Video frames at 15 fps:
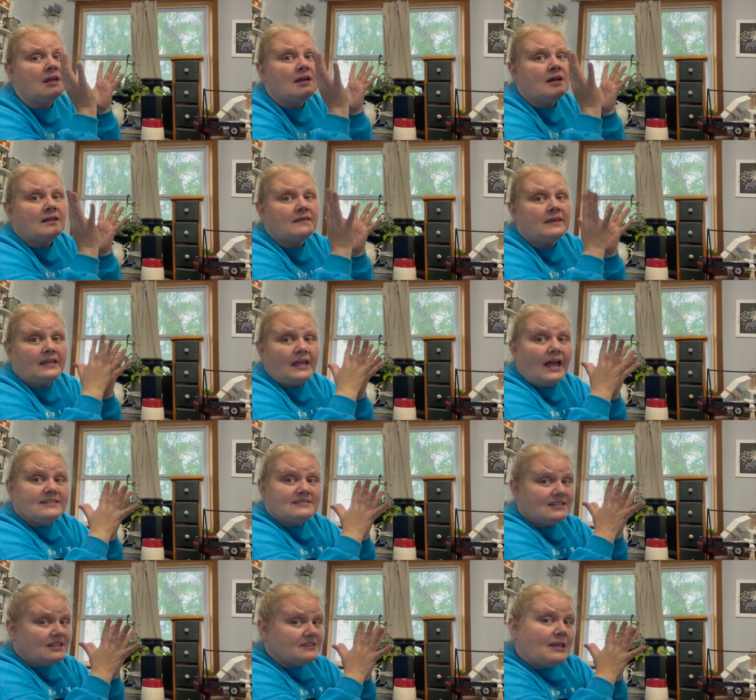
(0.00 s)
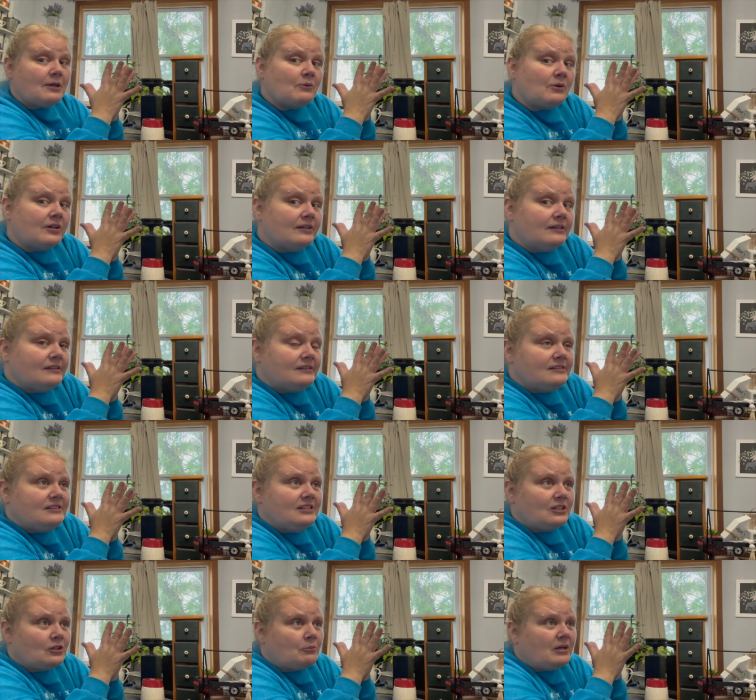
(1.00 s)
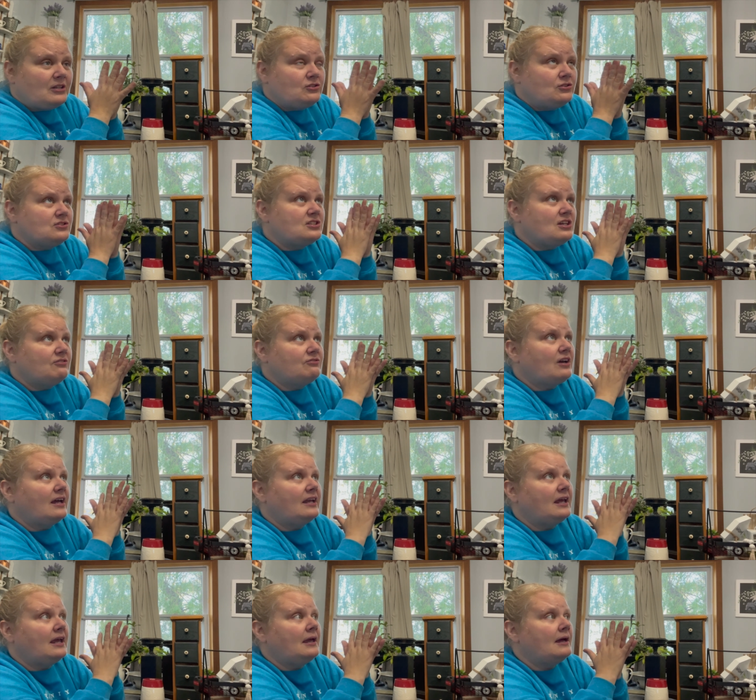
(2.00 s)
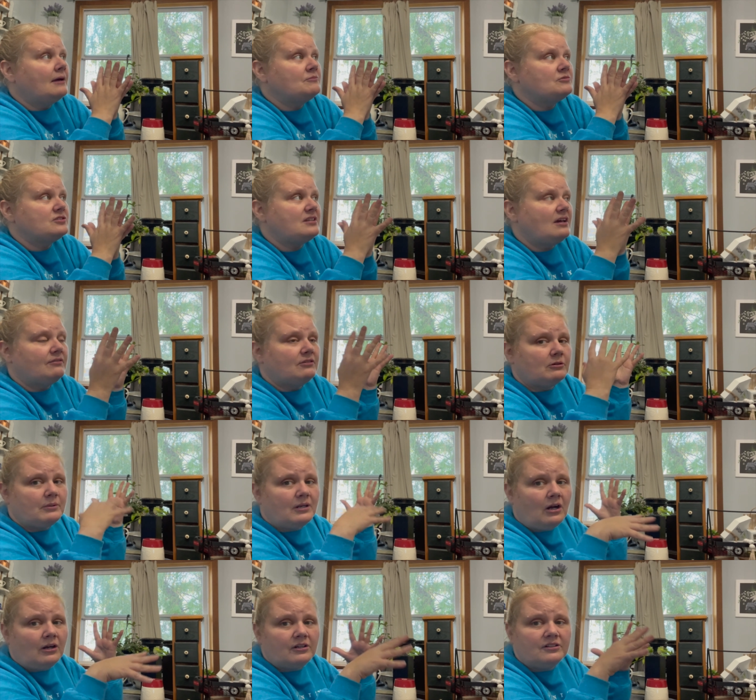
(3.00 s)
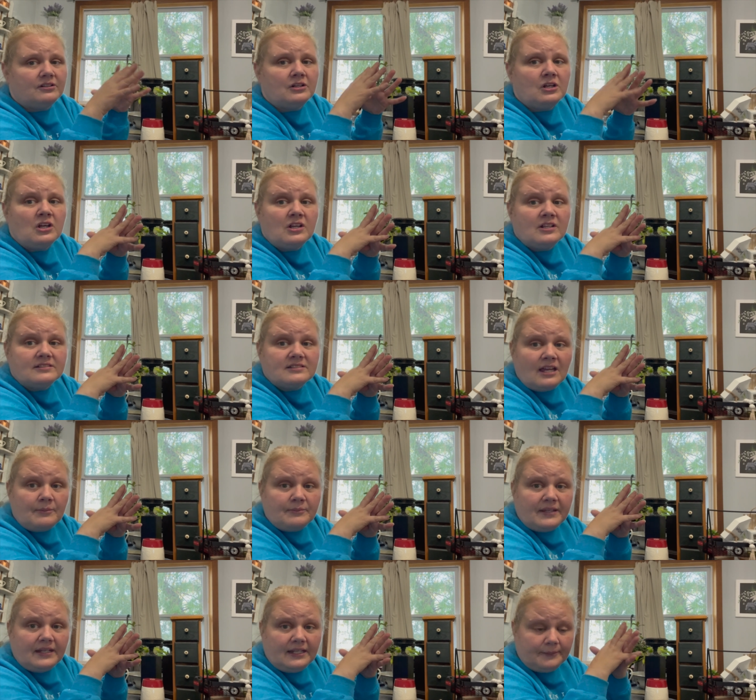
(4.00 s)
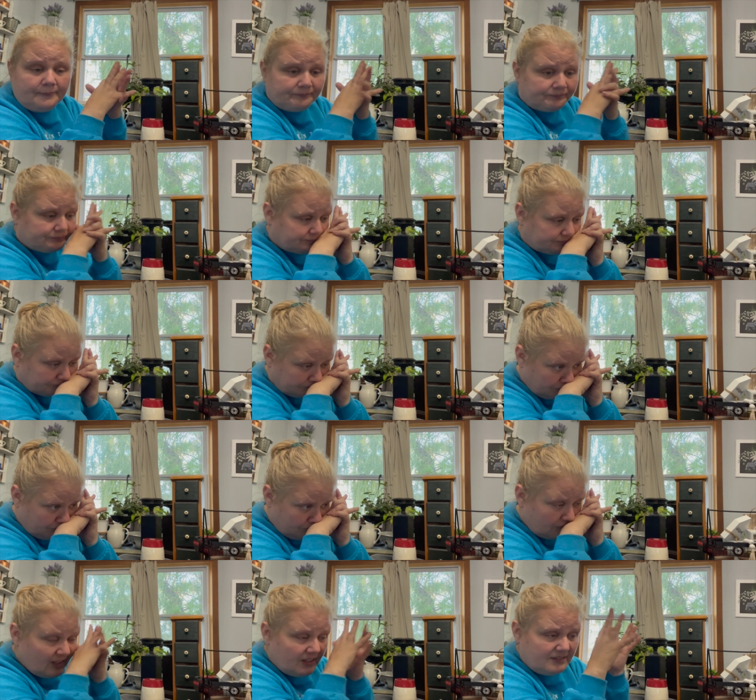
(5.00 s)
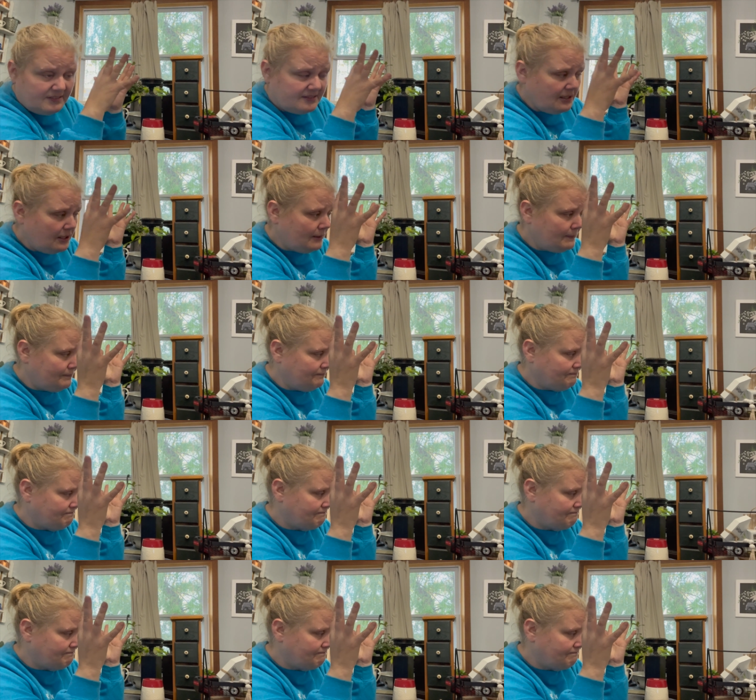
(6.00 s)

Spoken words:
like I said they would, you know, my Tuesday, Friday. I'm just having a little bit harder time getting some